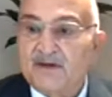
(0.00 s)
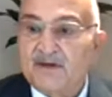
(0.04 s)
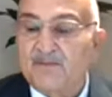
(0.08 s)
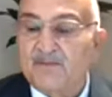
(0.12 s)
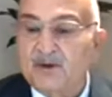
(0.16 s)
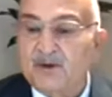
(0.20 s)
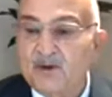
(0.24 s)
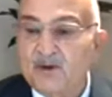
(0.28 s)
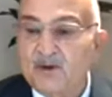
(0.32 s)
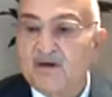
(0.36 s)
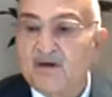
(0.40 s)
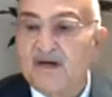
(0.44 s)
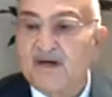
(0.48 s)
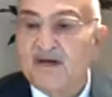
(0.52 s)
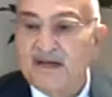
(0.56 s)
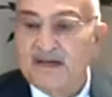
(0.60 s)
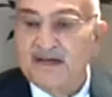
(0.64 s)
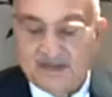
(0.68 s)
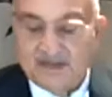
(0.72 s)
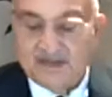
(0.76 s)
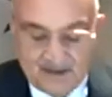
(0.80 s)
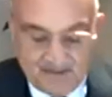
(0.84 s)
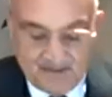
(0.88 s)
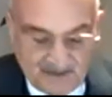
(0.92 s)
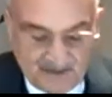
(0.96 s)

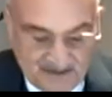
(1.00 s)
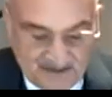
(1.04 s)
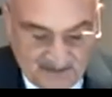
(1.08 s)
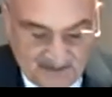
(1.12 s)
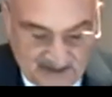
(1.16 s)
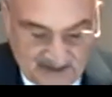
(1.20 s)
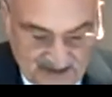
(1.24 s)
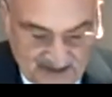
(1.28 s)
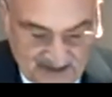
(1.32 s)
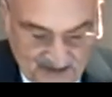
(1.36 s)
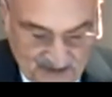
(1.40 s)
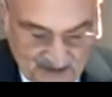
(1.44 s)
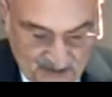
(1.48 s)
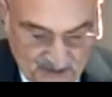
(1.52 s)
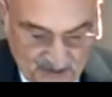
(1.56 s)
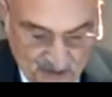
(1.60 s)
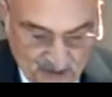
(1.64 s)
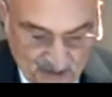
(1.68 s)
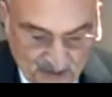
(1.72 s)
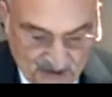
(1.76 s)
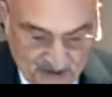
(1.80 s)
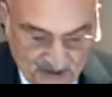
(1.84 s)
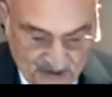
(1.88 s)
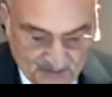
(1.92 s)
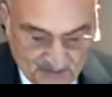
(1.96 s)
pluralism among
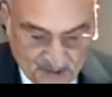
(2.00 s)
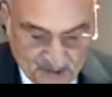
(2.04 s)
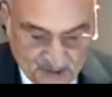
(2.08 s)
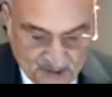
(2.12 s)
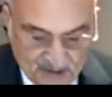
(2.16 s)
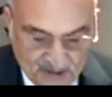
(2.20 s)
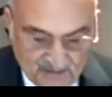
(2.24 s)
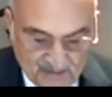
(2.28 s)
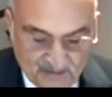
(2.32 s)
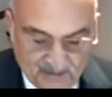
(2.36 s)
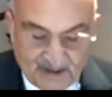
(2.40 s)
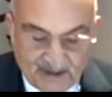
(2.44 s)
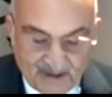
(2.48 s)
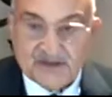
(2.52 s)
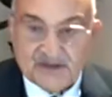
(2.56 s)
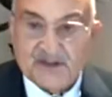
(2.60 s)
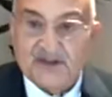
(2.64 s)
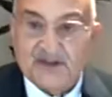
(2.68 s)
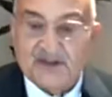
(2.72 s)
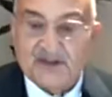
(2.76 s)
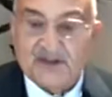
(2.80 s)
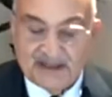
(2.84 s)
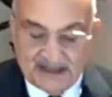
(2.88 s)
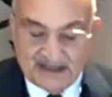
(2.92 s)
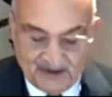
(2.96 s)
Europe's
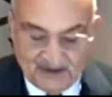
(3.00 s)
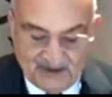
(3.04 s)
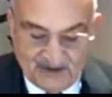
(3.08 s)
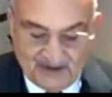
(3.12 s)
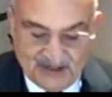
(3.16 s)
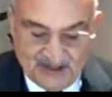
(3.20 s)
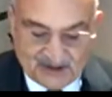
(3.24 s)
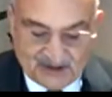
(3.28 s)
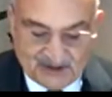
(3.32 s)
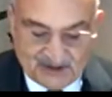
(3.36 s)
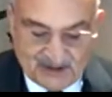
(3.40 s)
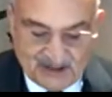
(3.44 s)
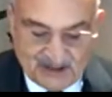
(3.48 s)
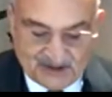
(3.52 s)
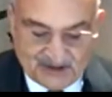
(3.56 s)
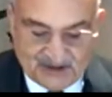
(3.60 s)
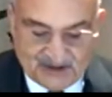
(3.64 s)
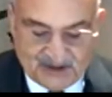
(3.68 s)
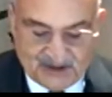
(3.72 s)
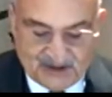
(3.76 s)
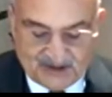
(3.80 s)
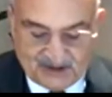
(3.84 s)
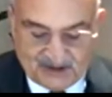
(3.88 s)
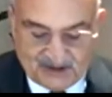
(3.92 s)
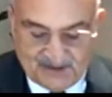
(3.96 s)
university and research
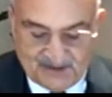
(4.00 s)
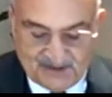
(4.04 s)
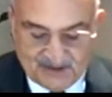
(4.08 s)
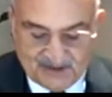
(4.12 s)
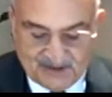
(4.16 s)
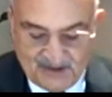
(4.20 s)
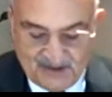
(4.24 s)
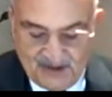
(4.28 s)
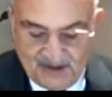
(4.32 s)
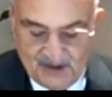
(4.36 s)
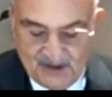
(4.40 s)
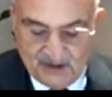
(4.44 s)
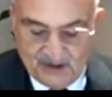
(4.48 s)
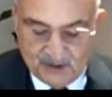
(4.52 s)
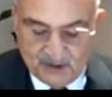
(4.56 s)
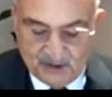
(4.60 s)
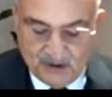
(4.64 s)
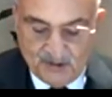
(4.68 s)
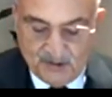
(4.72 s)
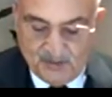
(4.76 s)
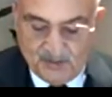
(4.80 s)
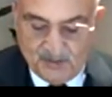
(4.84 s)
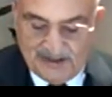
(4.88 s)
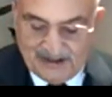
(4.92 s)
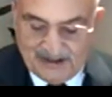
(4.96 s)
systems,
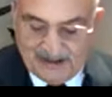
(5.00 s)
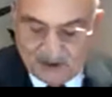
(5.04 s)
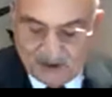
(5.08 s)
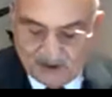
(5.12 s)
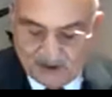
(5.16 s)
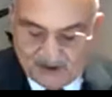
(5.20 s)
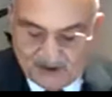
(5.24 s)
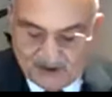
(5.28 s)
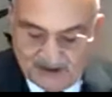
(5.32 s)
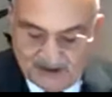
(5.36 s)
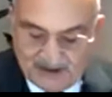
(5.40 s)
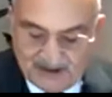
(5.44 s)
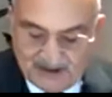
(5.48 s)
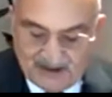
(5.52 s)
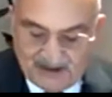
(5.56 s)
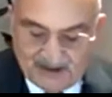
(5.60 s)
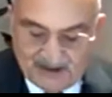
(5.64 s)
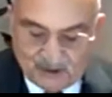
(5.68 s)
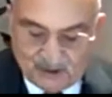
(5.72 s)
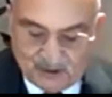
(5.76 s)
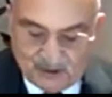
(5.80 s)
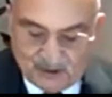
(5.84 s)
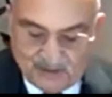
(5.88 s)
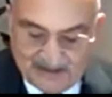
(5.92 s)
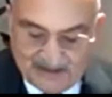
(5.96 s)
should be
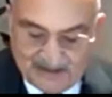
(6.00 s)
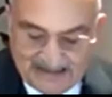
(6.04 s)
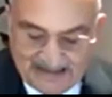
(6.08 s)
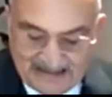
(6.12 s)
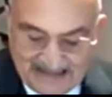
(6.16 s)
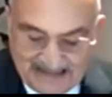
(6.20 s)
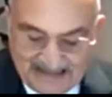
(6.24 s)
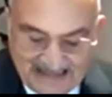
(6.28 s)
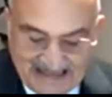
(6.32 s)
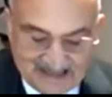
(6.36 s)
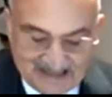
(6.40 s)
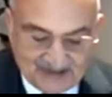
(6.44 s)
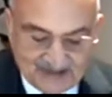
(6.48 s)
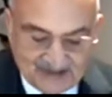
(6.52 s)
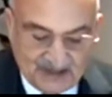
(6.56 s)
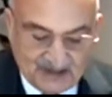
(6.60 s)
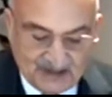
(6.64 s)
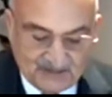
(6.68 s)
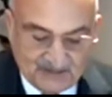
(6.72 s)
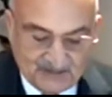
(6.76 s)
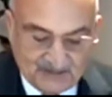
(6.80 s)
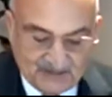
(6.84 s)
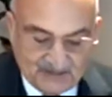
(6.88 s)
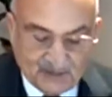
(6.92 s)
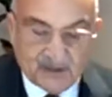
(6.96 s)
considered to be an asset
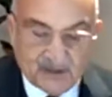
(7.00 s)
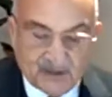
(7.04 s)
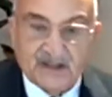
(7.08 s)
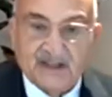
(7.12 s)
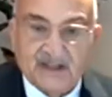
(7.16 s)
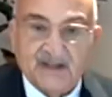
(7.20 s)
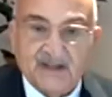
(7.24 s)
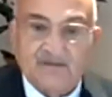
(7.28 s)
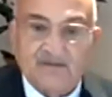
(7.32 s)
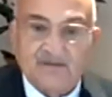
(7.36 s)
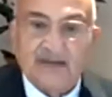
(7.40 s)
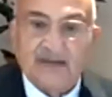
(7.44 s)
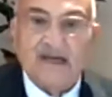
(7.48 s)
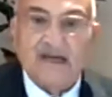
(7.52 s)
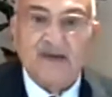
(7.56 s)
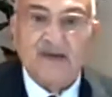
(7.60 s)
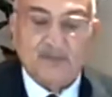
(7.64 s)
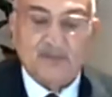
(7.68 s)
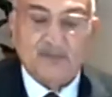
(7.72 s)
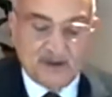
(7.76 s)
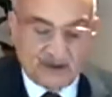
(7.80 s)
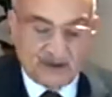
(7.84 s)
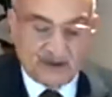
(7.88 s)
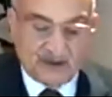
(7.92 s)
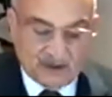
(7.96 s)
for the
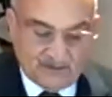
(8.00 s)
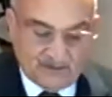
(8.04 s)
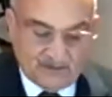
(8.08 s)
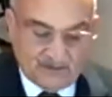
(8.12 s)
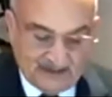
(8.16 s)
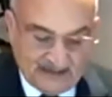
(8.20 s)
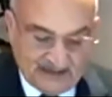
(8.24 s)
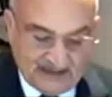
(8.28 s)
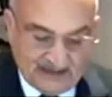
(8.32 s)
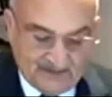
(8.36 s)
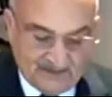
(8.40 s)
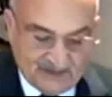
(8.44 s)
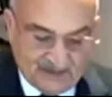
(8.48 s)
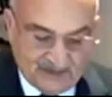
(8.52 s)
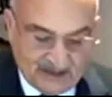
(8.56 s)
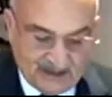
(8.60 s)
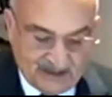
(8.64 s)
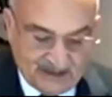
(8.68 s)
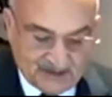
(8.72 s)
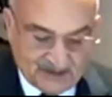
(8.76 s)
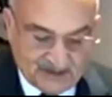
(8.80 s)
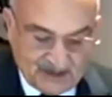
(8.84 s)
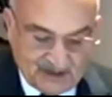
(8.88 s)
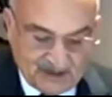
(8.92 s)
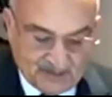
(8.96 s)
development of
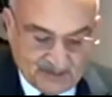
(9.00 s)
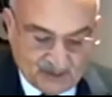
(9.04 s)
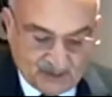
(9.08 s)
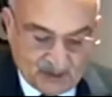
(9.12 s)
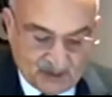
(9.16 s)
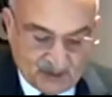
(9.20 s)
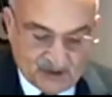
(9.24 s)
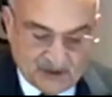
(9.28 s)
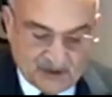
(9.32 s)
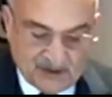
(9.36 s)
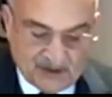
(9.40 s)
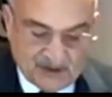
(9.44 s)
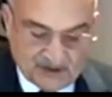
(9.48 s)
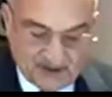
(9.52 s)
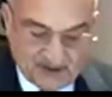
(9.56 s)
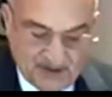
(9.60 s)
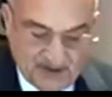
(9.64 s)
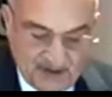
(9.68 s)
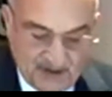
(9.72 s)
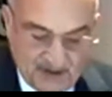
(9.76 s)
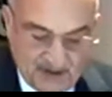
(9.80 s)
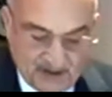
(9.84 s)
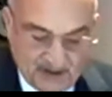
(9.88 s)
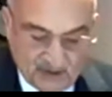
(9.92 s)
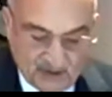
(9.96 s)
diverse approaches
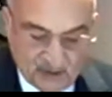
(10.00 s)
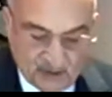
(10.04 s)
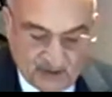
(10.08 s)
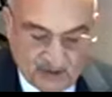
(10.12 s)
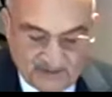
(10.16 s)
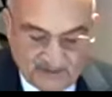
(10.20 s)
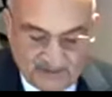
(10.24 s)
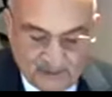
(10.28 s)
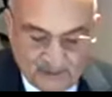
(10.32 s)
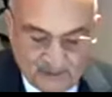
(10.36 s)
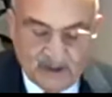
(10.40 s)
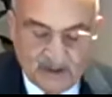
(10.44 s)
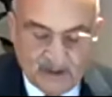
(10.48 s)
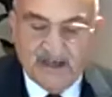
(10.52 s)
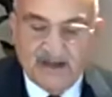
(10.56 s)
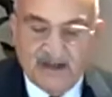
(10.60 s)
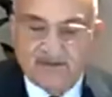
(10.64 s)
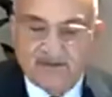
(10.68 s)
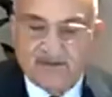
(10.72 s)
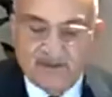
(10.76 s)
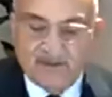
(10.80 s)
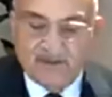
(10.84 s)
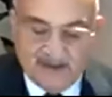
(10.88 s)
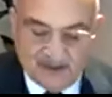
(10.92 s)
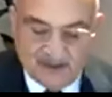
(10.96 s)
to a fully
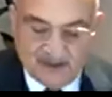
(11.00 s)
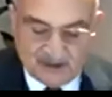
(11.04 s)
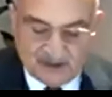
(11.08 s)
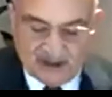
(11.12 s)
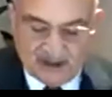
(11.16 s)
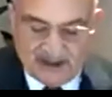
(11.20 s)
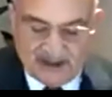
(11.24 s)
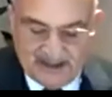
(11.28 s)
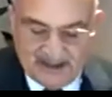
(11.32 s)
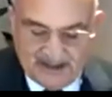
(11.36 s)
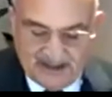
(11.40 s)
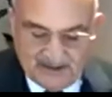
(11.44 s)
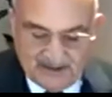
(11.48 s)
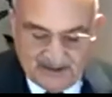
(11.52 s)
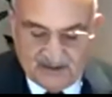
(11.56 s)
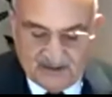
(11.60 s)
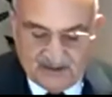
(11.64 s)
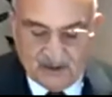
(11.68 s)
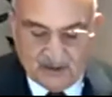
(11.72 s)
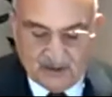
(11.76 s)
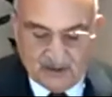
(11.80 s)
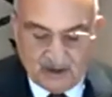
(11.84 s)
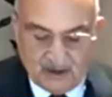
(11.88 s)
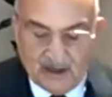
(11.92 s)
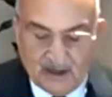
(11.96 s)
functioning
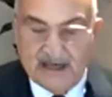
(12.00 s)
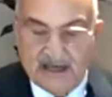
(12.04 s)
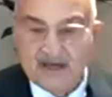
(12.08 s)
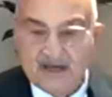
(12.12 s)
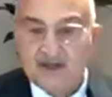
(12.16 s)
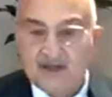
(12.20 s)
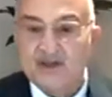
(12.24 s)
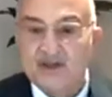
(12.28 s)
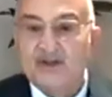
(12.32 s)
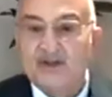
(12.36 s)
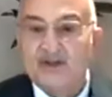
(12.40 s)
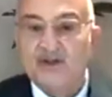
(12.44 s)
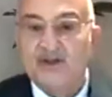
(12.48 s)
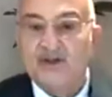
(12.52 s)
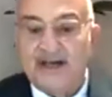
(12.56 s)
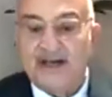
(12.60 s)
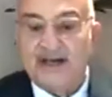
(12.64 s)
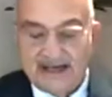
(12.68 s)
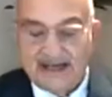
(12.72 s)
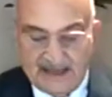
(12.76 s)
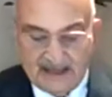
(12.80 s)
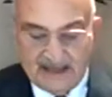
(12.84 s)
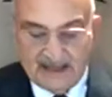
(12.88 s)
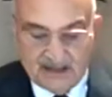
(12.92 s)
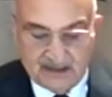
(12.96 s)
knowledge
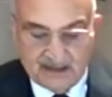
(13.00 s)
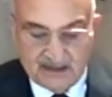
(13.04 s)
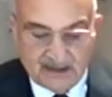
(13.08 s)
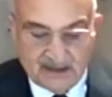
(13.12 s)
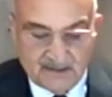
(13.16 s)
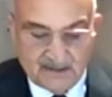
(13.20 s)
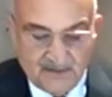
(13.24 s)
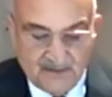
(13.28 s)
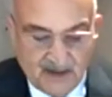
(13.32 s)
triangle.